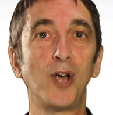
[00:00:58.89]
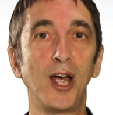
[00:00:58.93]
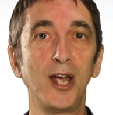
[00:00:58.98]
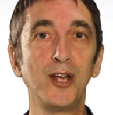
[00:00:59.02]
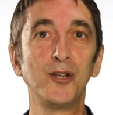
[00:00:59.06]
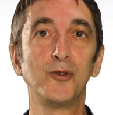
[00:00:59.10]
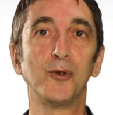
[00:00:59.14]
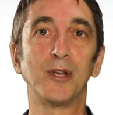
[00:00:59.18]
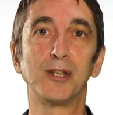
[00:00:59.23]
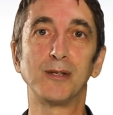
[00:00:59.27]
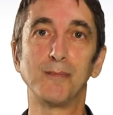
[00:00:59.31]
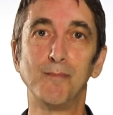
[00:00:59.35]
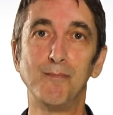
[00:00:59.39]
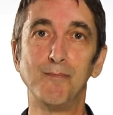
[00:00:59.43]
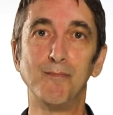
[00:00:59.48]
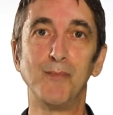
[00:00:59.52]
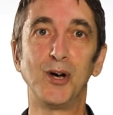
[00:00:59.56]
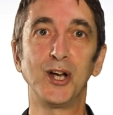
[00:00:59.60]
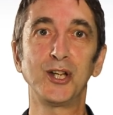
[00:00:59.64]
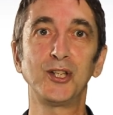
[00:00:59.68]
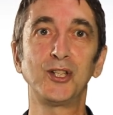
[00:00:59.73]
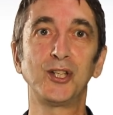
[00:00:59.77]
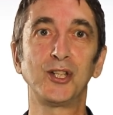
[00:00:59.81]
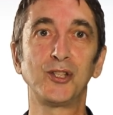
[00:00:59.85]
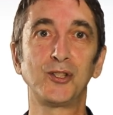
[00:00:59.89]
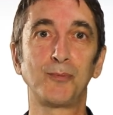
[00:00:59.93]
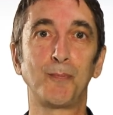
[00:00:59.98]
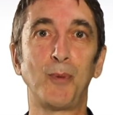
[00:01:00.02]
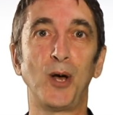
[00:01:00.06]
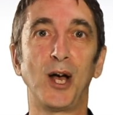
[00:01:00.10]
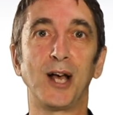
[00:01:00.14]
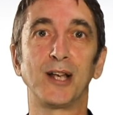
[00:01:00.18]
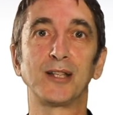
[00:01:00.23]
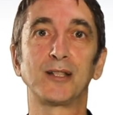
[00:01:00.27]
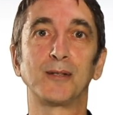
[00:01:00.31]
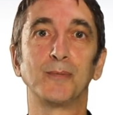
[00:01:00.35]
try and do as much as
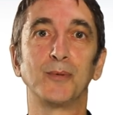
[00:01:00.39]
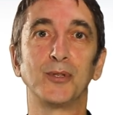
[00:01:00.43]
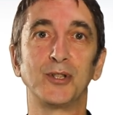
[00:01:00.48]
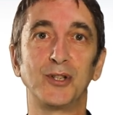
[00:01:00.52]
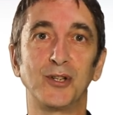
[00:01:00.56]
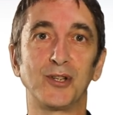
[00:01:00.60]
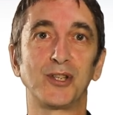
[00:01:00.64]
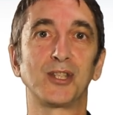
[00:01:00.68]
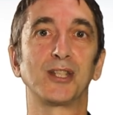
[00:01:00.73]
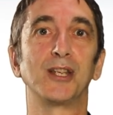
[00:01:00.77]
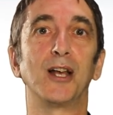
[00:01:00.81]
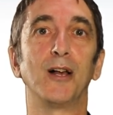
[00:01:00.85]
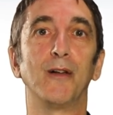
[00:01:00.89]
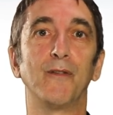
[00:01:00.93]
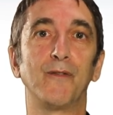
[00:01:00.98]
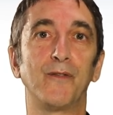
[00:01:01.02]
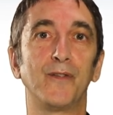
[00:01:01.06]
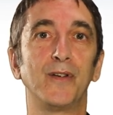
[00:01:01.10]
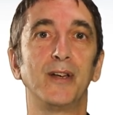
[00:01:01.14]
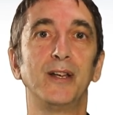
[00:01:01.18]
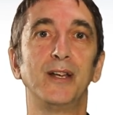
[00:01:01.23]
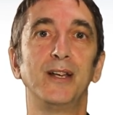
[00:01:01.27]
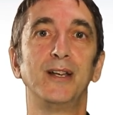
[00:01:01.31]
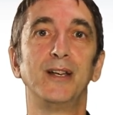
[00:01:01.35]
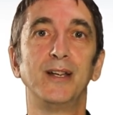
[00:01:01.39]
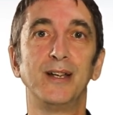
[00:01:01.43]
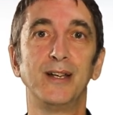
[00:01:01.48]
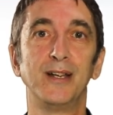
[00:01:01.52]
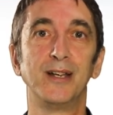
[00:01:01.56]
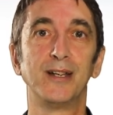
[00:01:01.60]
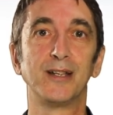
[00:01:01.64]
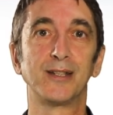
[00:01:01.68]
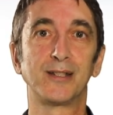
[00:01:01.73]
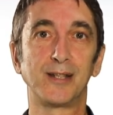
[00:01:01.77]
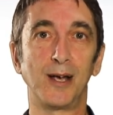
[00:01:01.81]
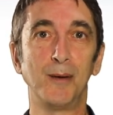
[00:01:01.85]
possible yourself.
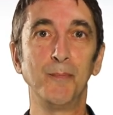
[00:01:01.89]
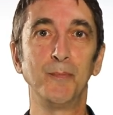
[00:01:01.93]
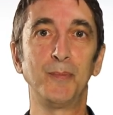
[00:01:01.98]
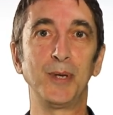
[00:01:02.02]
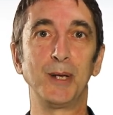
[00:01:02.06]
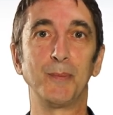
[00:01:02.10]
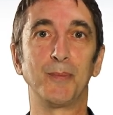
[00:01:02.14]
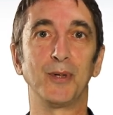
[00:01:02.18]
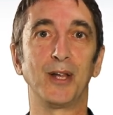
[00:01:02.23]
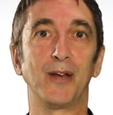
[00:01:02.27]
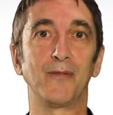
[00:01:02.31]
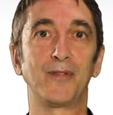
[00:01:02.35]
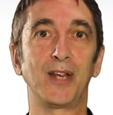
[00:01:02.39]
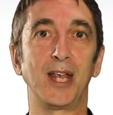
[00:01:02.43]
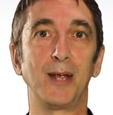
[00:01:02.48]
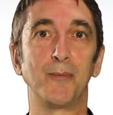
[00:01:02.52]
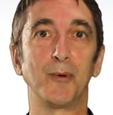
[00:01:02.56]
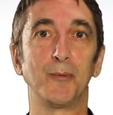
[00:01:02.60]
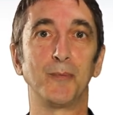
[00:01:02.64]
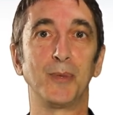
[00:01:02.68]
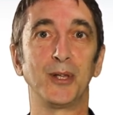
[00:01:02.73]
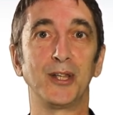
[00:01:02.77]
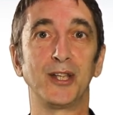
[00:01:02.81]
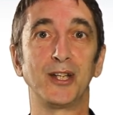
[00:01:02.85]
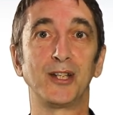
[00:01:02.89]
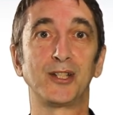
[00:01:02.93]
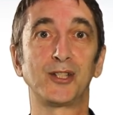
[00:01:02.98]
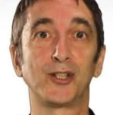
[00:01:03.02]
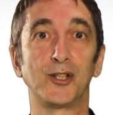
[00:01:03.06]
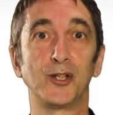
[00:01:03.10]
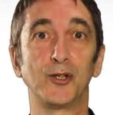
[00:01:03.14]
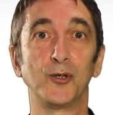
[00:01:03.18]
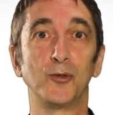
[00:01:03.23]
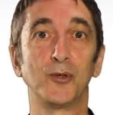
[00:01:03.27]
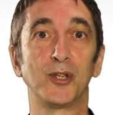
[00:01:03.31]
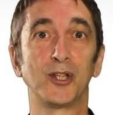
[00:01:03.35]
Some people have capabilities
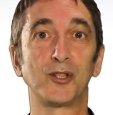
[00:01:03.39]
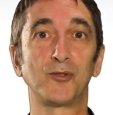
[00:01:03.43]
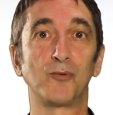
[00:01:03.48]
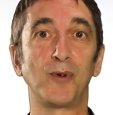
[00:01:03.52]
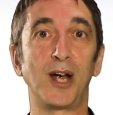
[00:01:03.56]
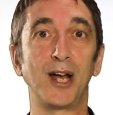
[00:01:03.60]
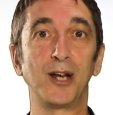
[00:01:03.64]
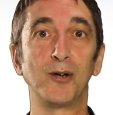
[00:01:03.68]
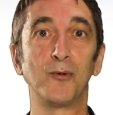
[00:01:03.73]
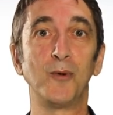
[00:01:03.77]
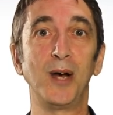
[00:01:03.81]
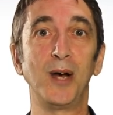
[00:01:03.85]
to do this right